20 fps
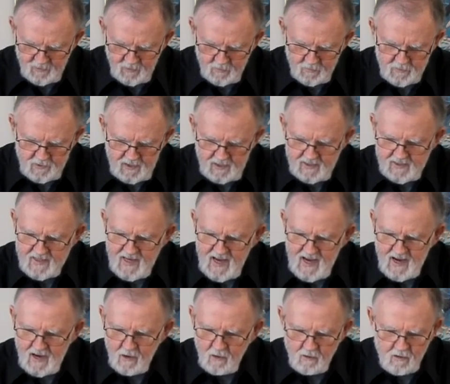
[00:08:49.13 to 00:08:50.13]
Okay,
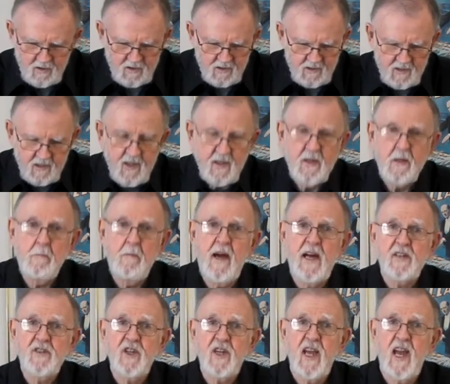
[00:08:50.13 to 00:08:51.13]
now the
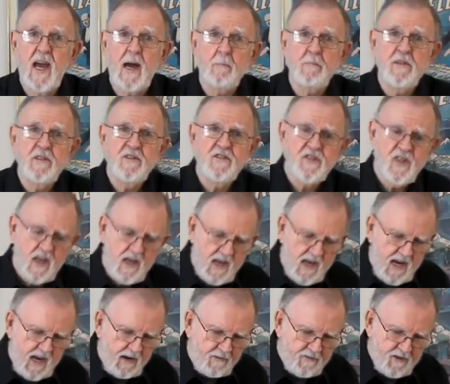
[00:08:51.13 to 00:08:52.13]
magic happens.
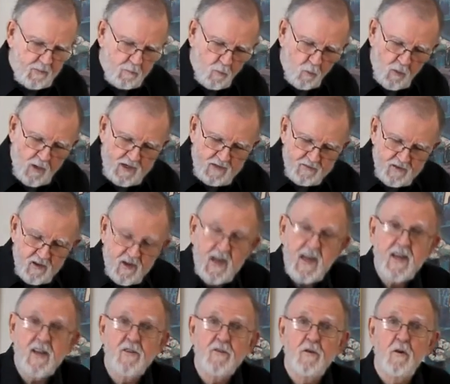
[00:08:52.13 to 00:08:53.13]
Have them wave their
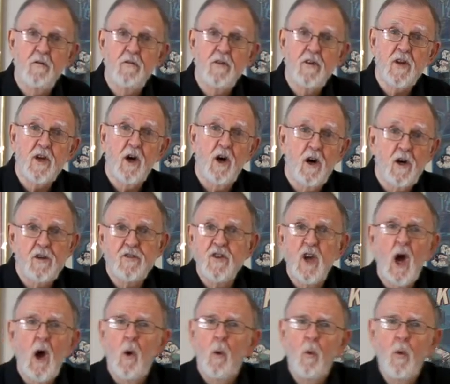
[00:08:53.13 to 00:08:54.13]
hands over the cards.
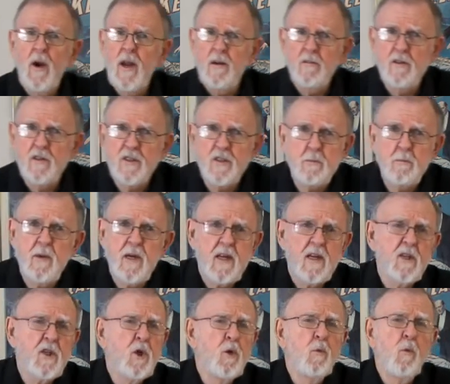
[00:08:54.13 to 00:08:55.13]
Whatever schtick
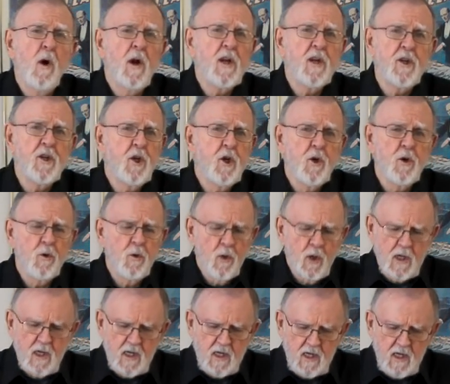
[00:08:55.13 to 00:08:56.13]
you want to do,
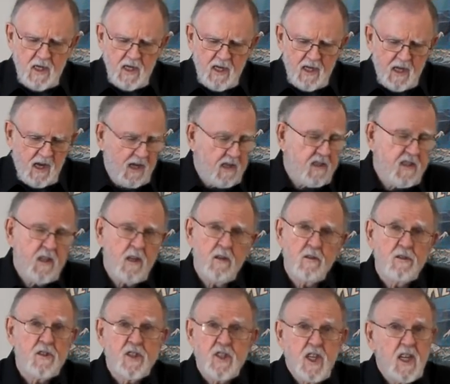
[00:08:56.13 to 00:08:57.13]
uh, you know,
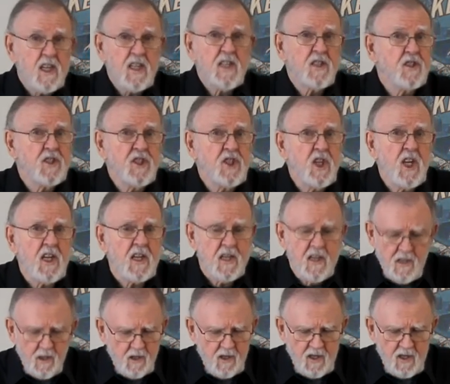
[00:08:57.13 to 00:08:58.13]
schtick is schtick.
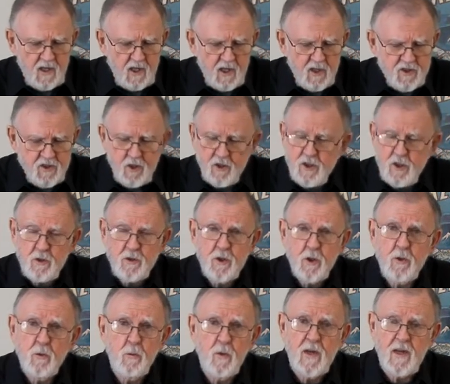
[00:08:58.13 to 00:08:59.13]
So you
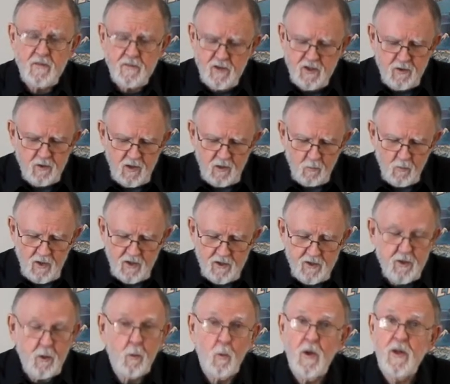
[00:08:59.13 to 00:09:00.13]
do whatever you want to
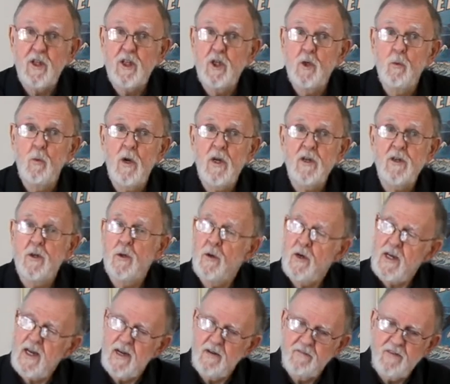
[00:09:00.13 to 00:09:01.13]
do, whether you want to do
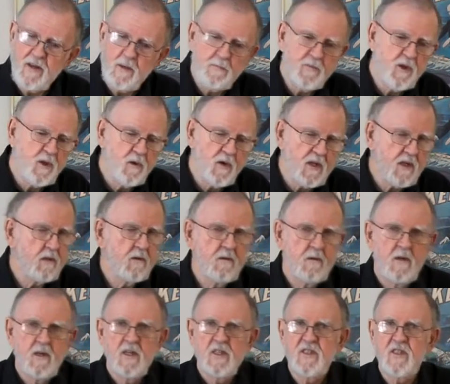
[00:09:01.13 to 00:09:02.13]
it, have them do it.
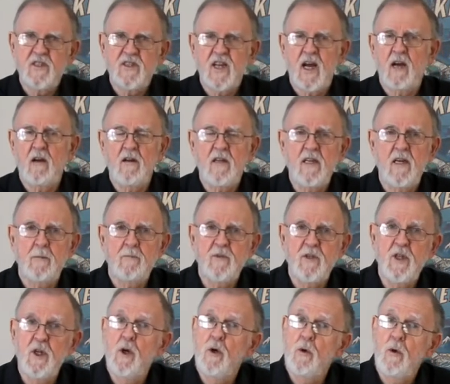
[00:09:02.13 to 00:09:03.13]
It's entirely up
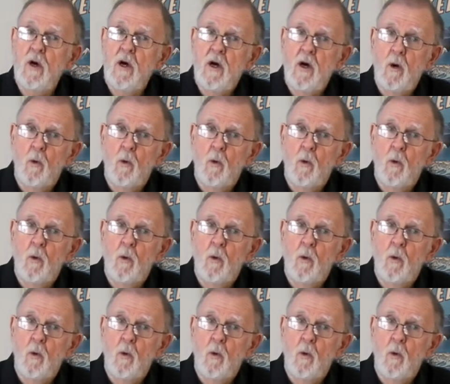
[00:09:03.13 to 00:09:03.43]
to you.